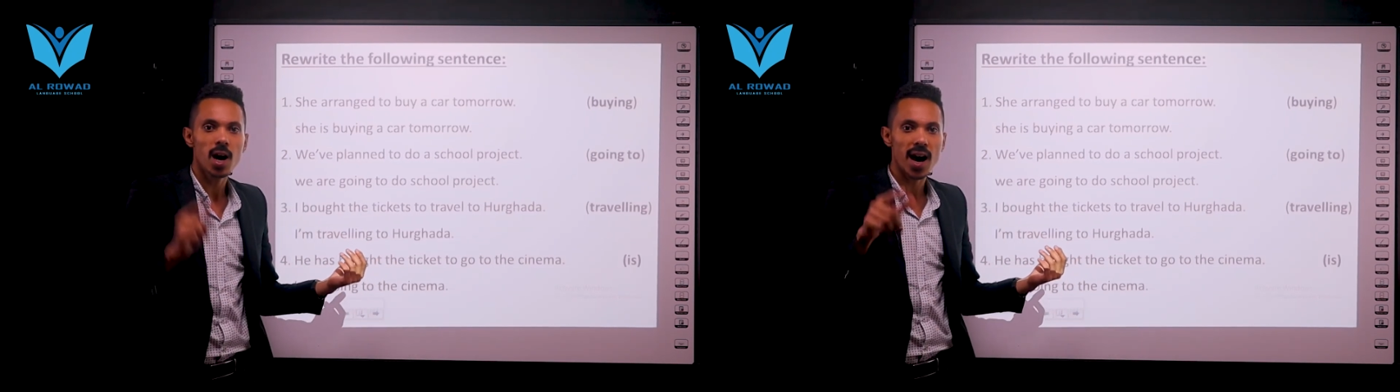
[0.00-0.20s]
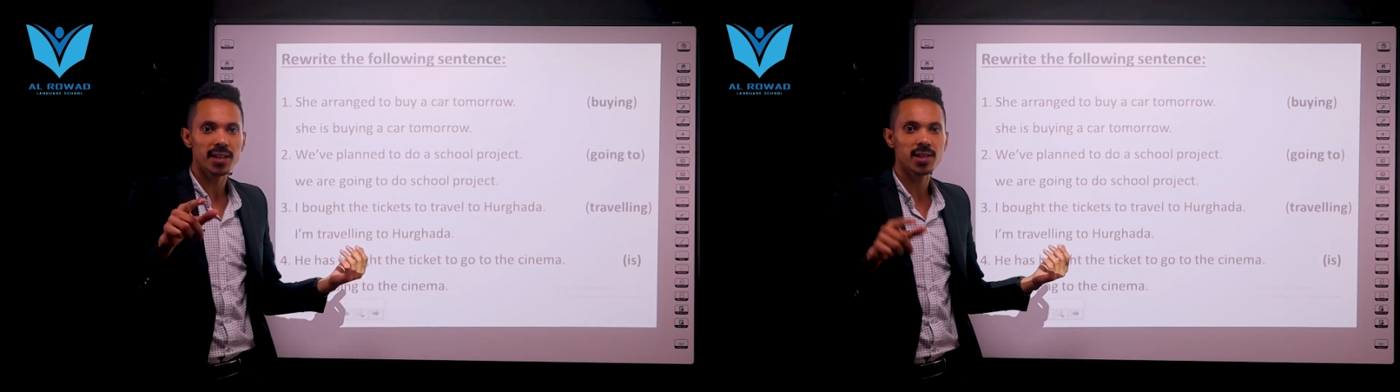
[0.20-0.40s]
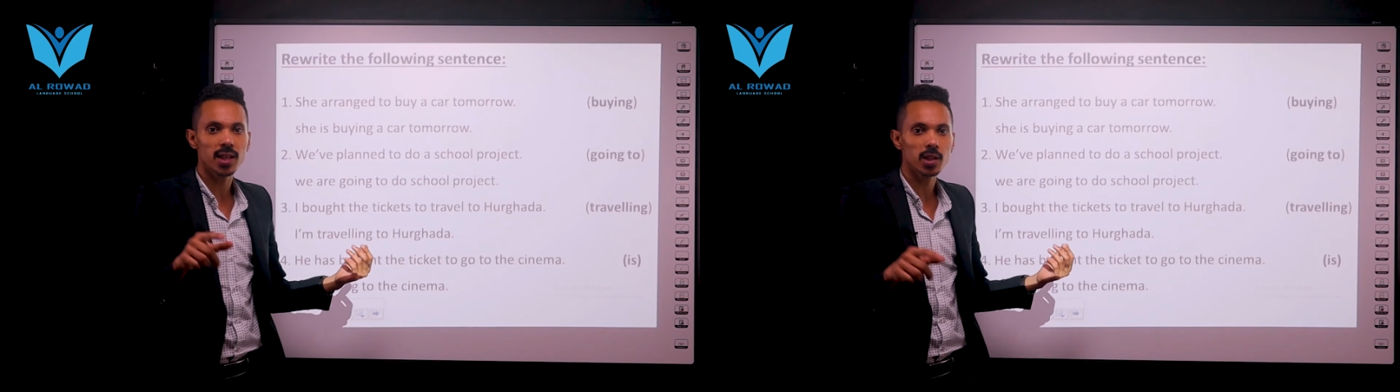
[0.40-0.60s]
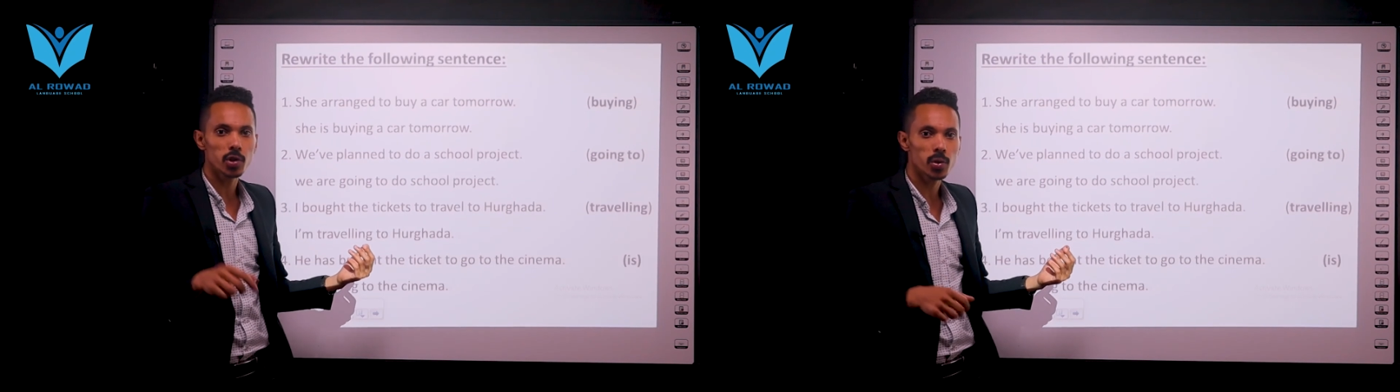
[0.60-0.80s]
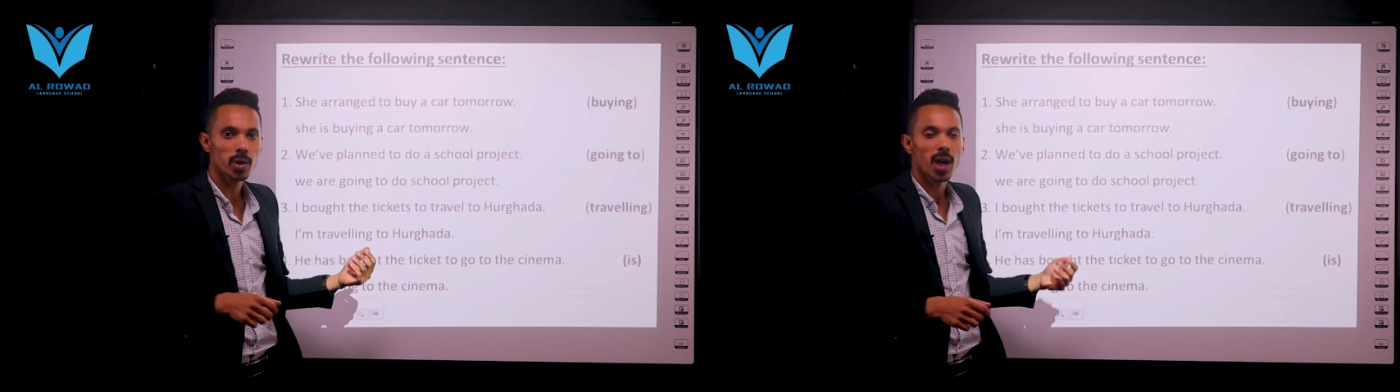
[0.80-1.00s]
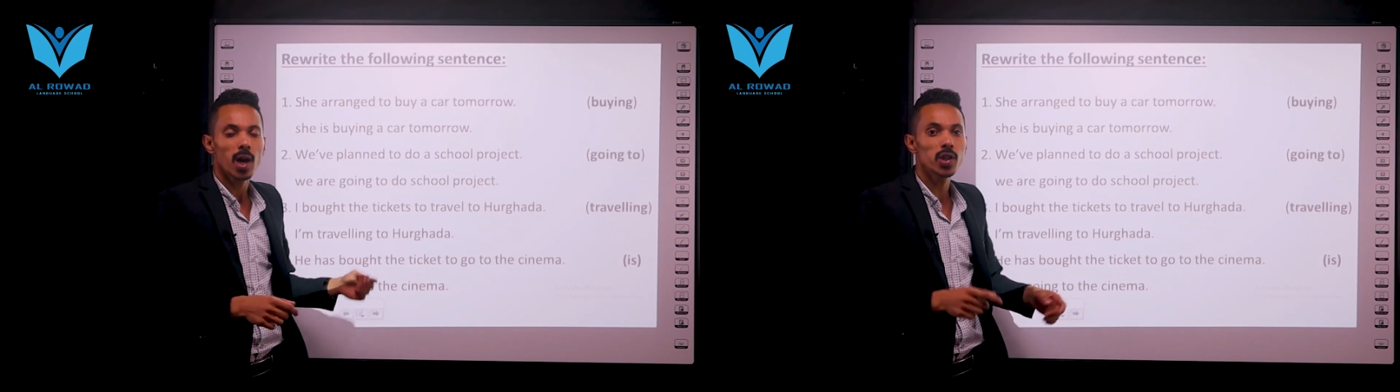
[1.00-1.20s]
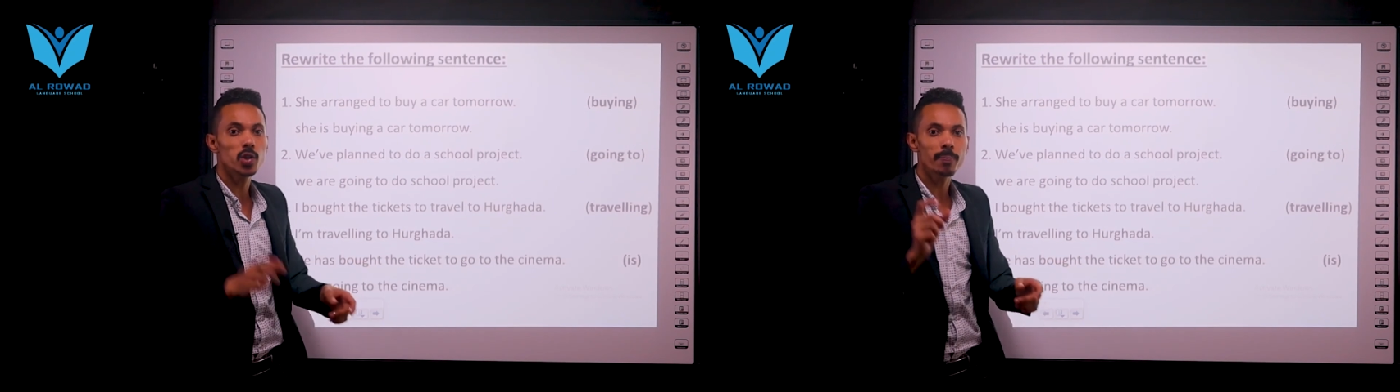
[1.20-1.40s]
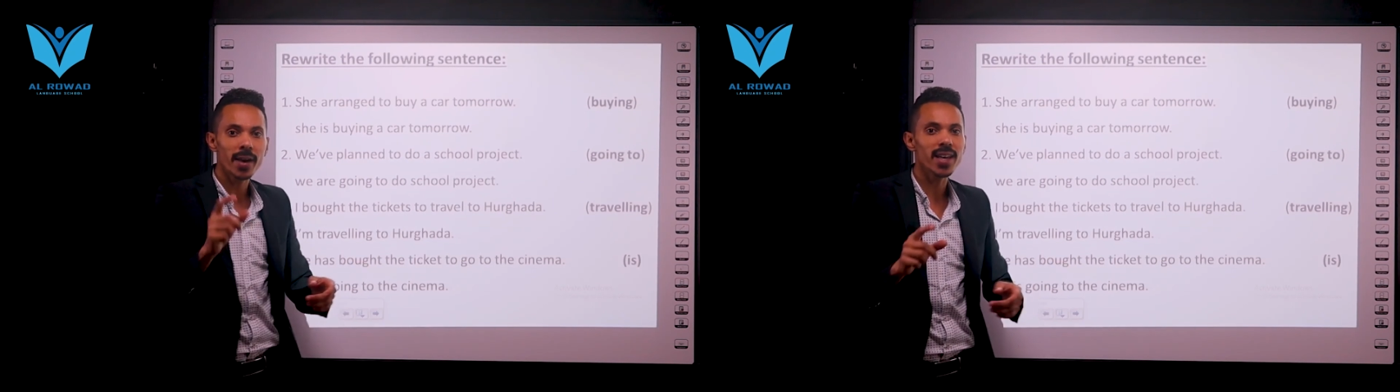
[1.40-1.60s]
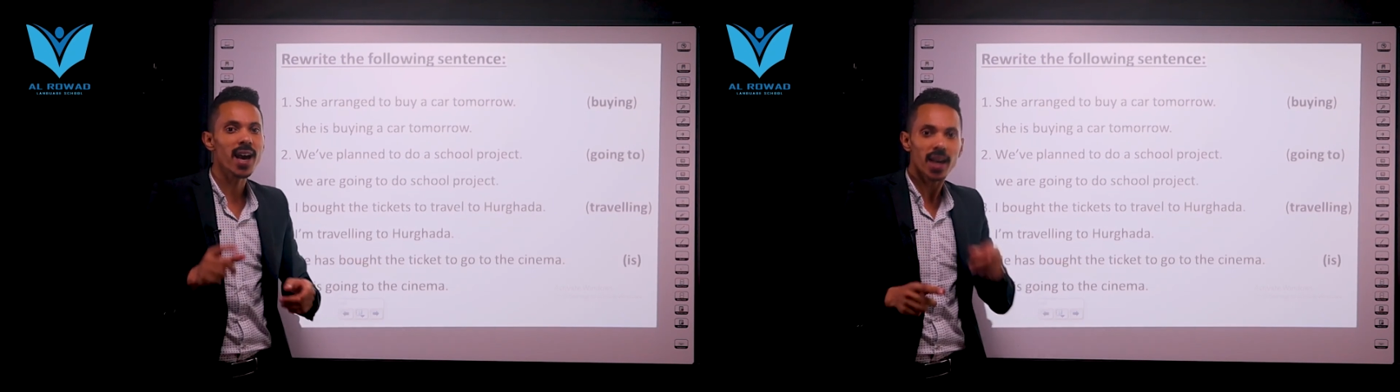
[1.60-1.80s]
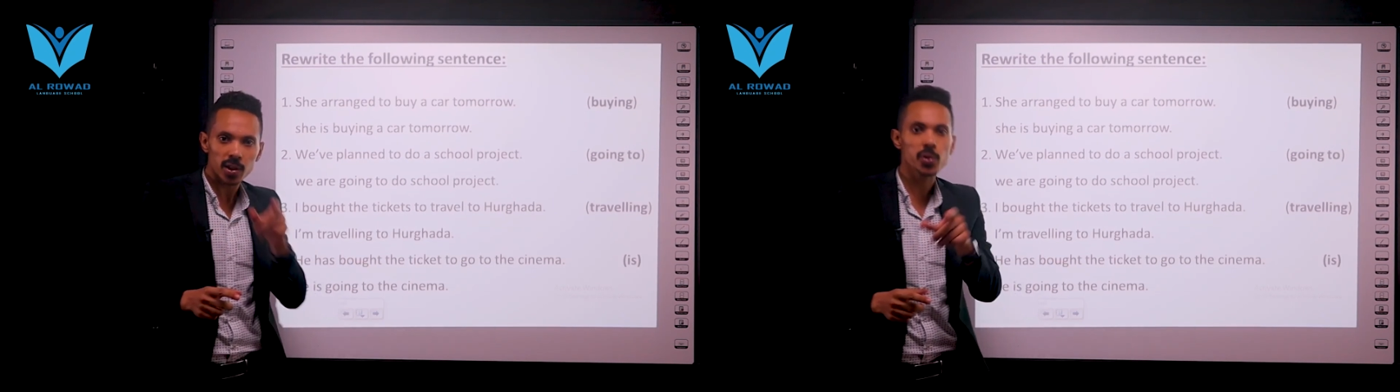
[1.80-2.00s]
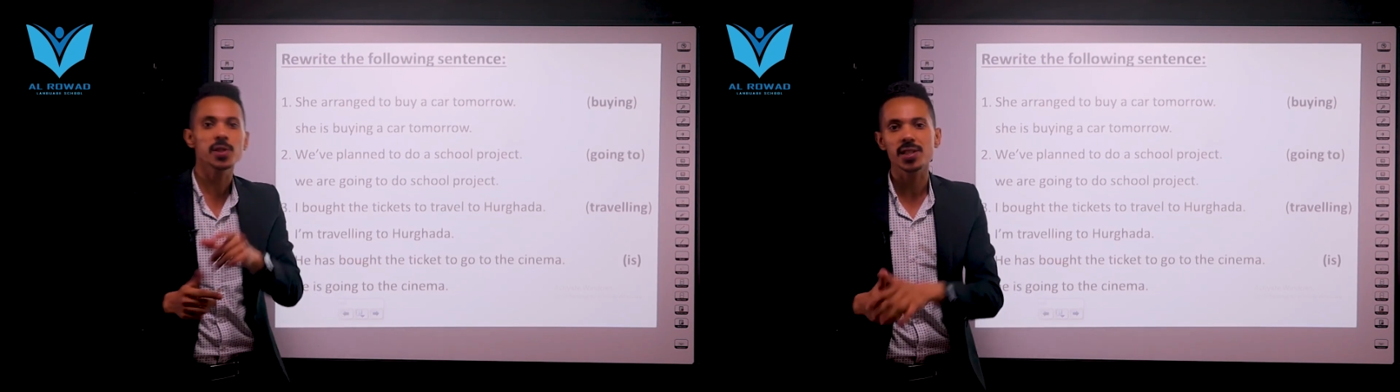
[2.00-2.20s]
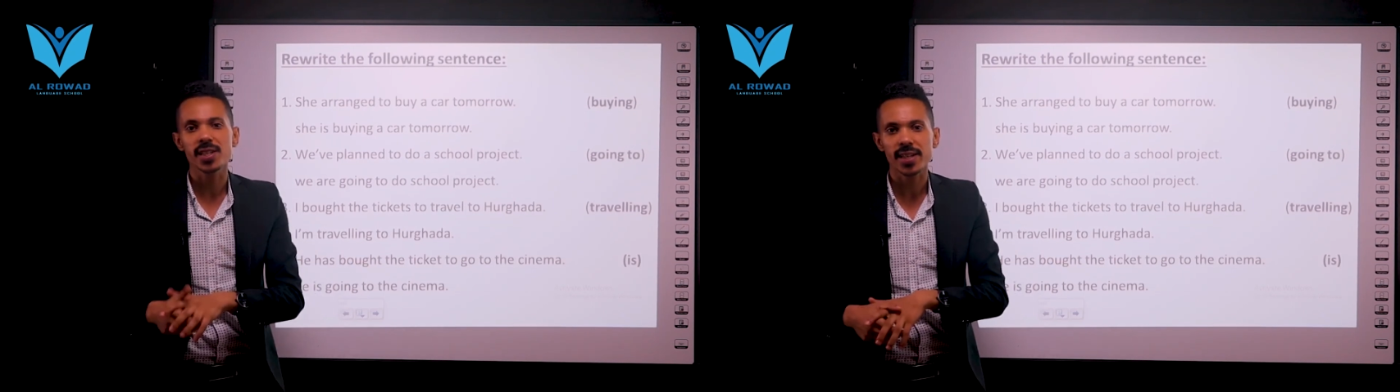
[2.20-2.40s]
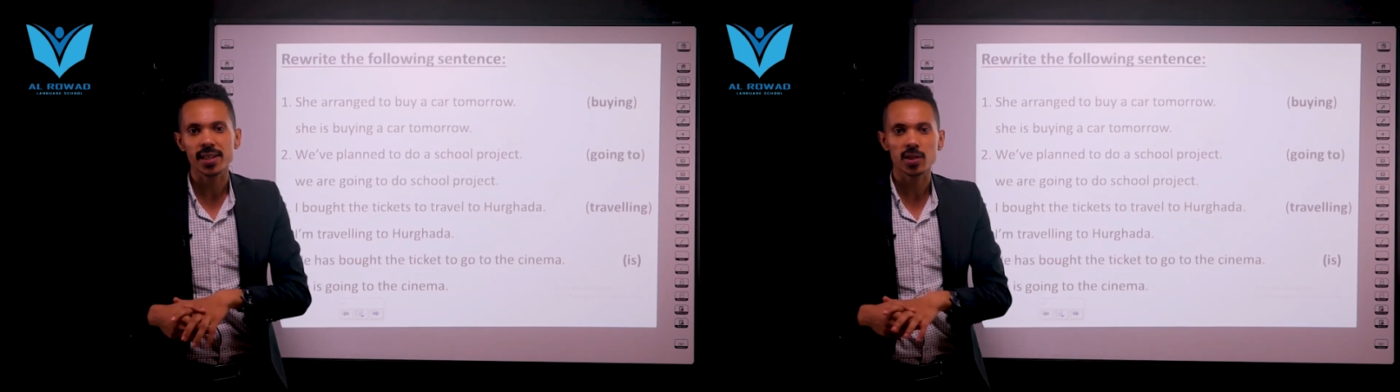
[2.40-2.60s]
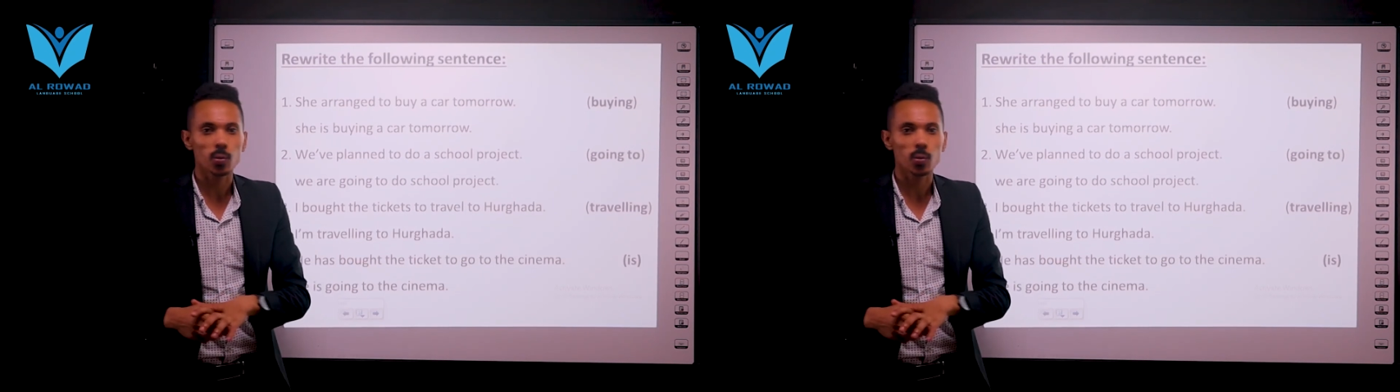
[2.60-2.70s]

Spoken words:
I tell you, you may understand